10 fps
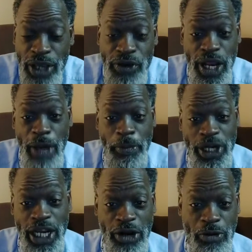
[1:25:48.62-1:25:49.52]
You're not putting
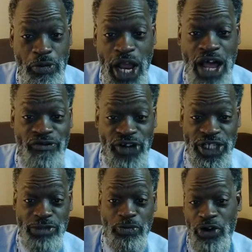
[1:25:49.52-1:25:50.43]
that on Brown
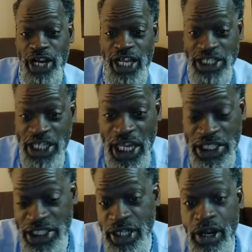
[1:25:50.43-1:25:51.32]
versus Board of
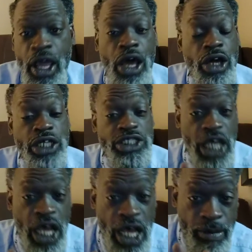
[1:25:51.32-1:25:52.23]
Education, because
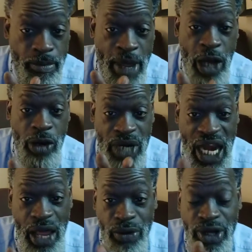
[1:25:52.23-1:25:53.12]
Malcolm
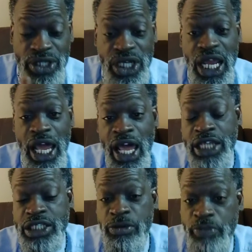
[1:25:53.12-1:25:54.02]
Gladwell did an
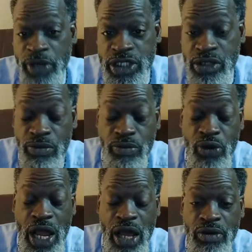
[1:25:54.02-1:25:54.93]
excellent piece on
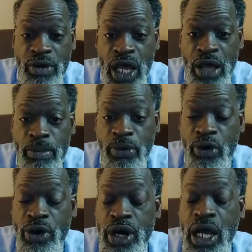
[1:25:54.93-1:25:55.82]
Brown
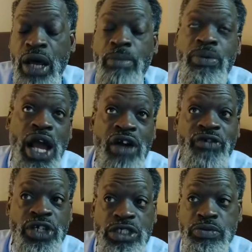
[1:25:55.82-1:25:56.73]

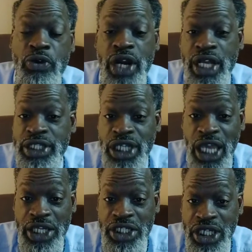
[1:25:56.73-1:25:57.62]
versus Board of
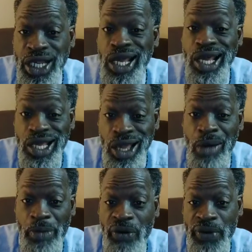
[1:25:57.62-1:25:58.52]
Education. Y'all
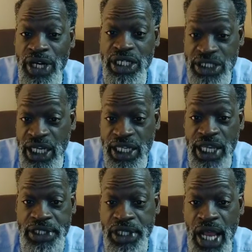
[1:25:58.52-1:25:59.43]
both need to check
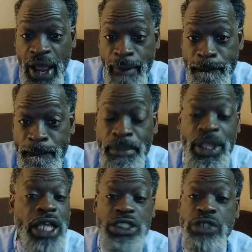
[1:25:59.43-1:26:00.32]
that shit out.
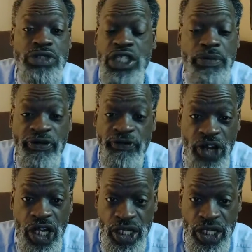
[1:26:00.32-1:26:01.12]
That shit was deep as fuck.